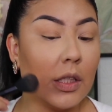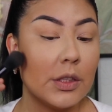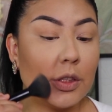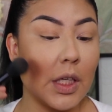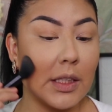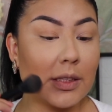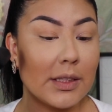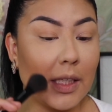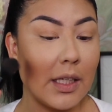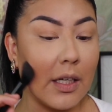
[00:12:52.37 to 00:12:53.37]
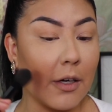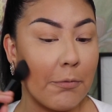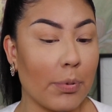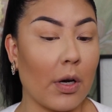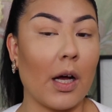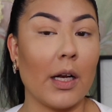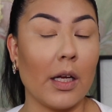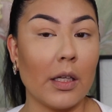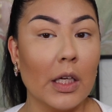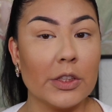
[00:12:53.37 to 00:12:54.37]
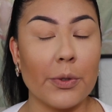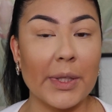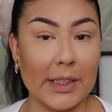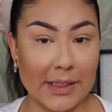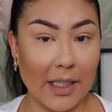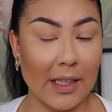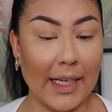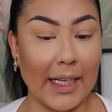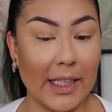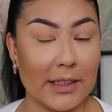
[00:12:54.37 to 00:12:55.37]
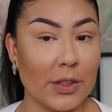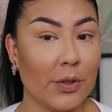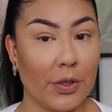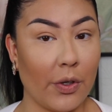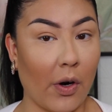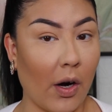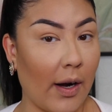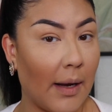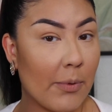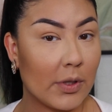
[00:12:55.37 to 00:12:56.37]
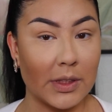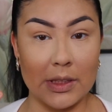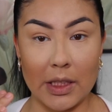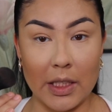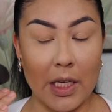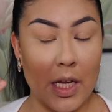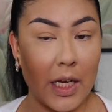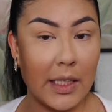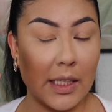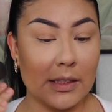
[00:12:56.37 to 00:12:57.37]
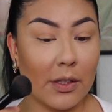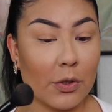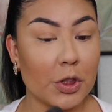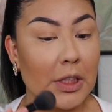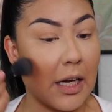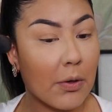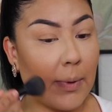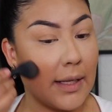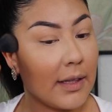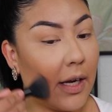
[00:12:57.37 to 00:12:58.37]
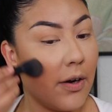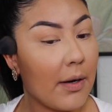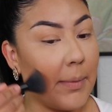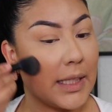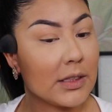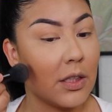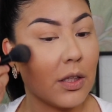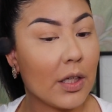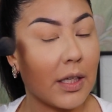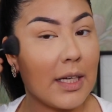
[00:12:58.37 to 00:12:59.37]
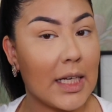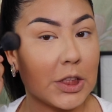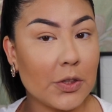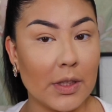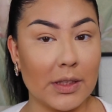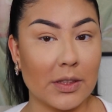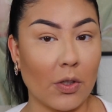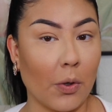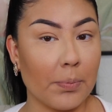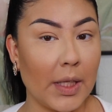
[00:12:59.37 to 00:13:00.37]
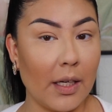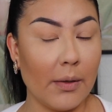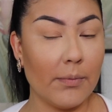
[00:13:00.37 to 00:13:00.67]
Just enough product so when the sunlight hits you, you are able to see a nice little shadow right there, and it makes you look naturally sculpted.